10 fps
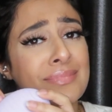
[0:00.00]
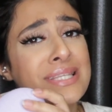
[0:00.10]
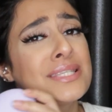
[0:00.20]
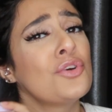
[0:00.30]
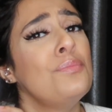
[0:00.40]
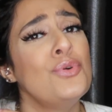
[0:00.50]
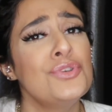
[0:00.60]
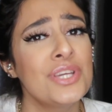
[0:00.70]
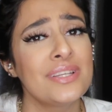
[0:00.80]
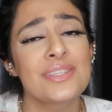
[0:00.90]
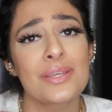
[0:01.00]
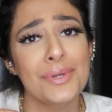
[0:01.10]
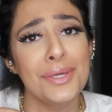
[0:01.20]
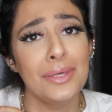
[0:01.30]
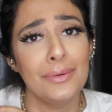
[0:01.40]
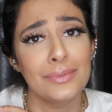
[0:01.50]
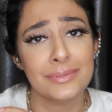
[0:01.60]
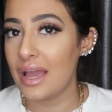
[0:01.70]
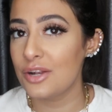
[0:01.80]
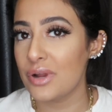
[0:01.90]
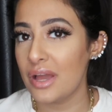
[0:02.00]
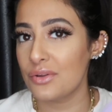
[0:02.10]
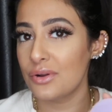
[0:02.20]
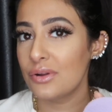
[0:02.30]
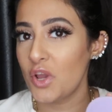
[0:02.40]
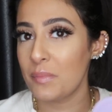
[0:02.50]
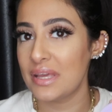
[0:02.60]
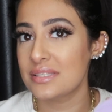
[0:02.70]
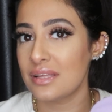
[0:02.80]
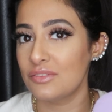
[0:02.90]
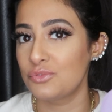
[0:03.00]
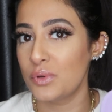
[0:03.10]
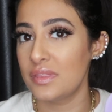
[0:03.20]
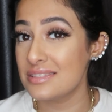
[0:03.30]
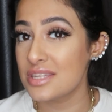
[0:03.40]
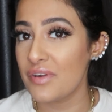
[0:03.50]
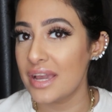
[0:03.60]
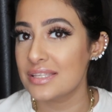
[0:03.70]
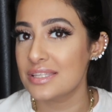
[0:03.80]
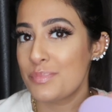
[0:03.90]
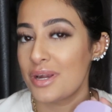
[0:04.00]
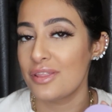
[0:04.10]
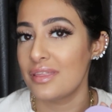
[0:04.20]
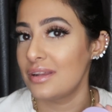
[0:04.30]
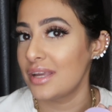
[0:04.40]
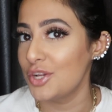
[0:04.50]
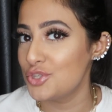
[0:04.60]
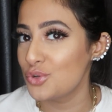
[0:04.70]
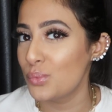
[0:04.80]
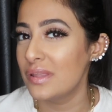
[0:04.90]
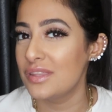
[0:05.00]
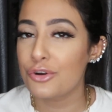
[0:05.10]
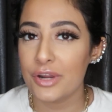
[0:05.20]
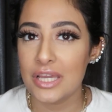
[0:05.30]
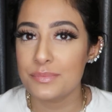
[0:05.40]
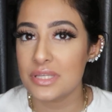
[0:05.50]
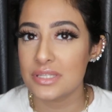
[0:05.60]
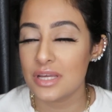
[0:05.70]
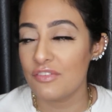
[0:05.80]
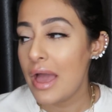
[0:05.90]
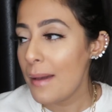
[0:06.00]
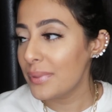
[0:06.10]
It's so bougie and it's so cute. I'd rather oil myself with these devices better than I do with creams and stuff.